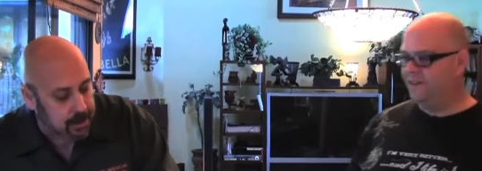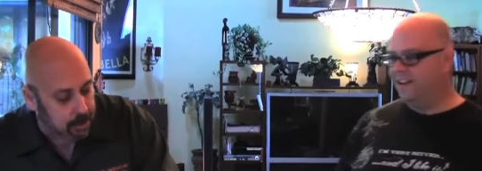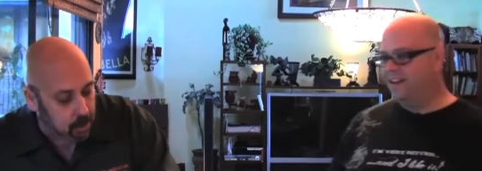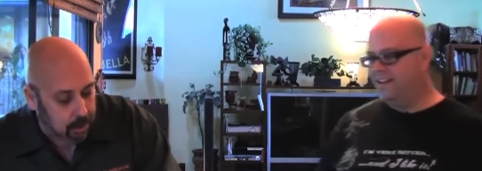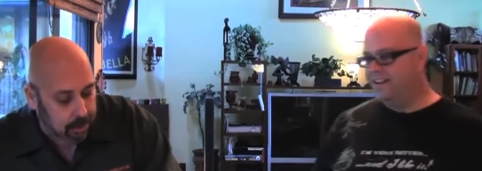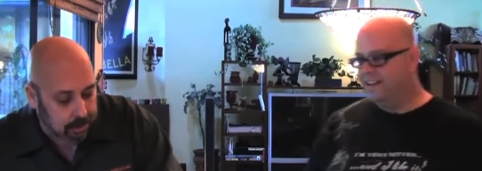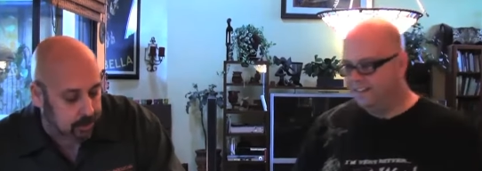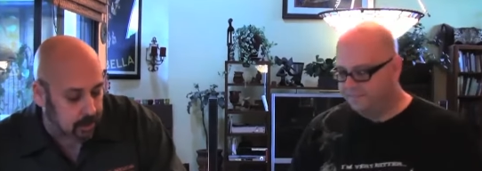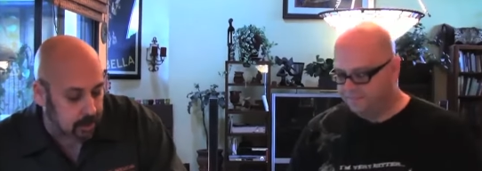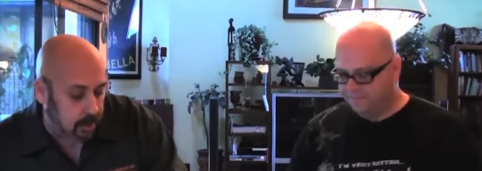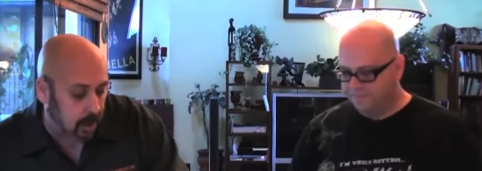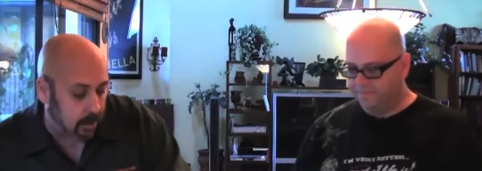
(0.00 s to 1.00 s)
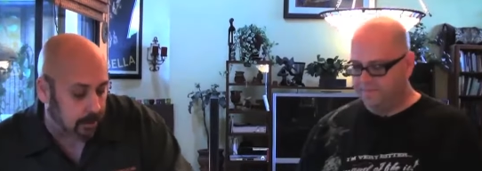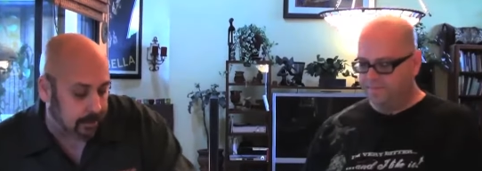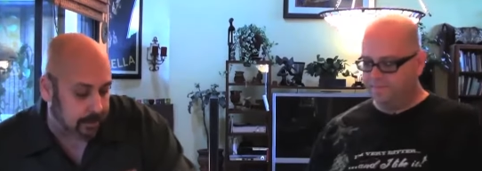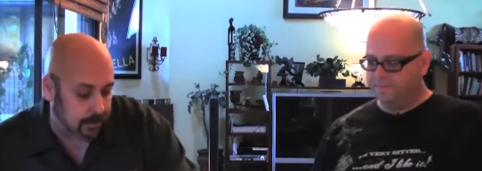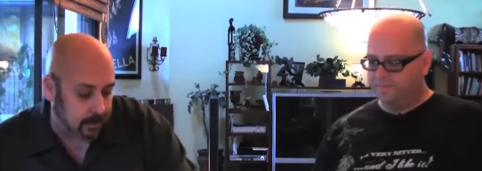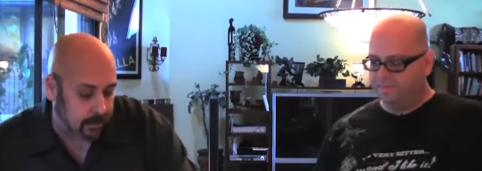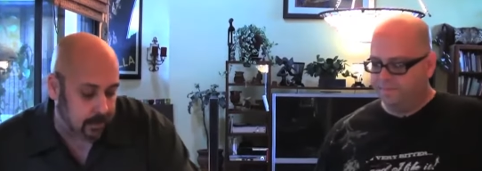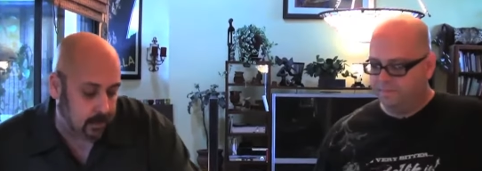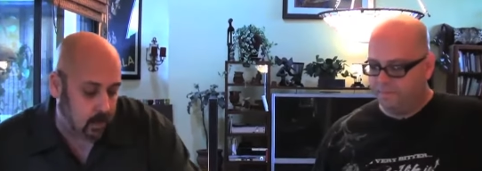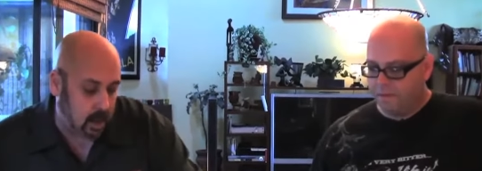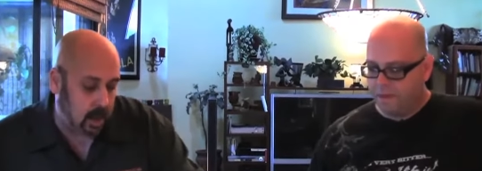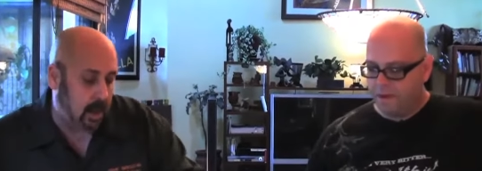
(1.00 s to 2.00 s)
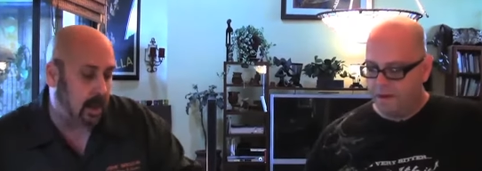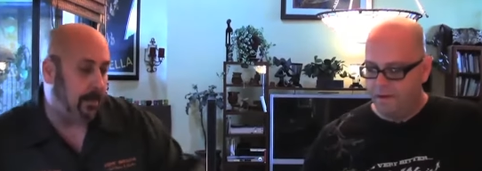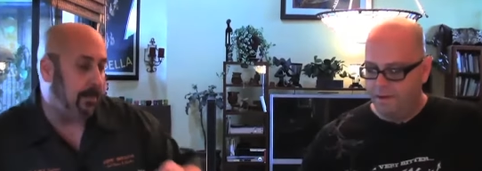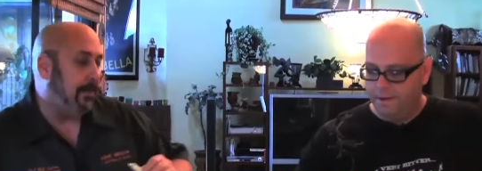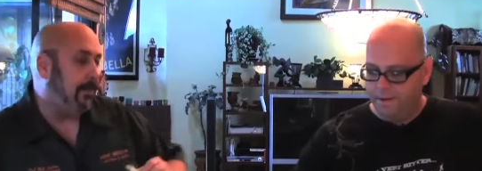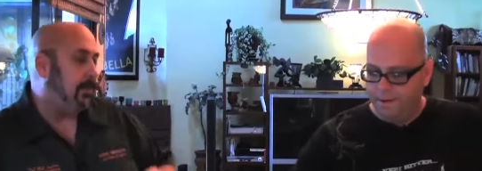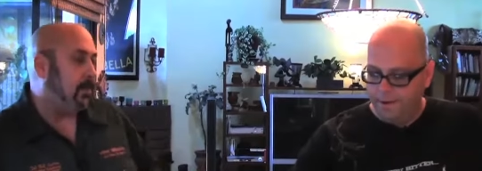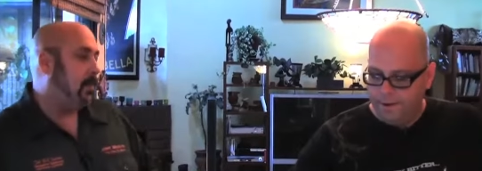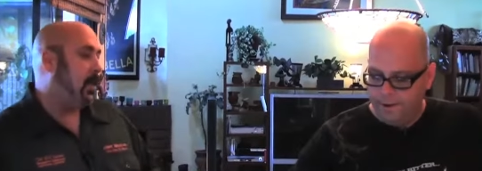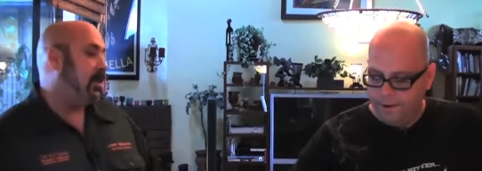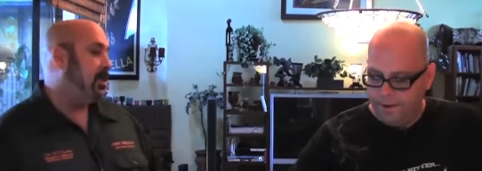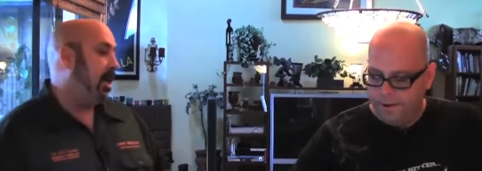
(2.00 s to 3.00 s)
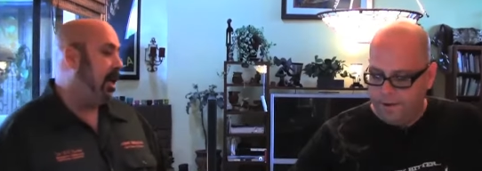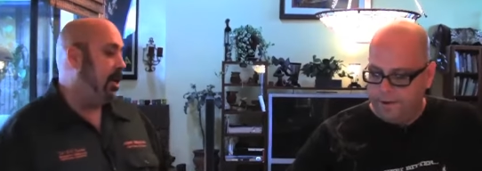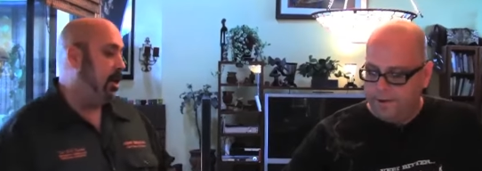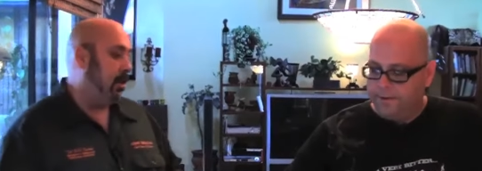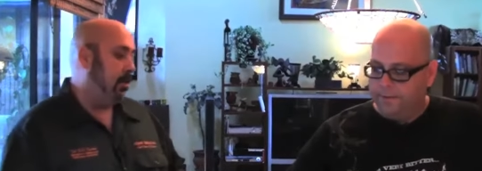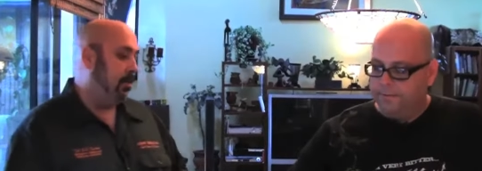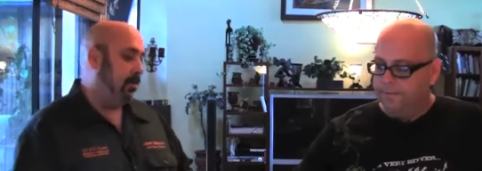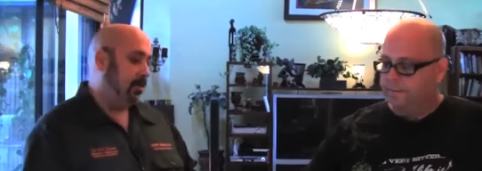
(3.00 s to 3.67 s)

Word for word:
Speaker 1: people, you know, uh, say you know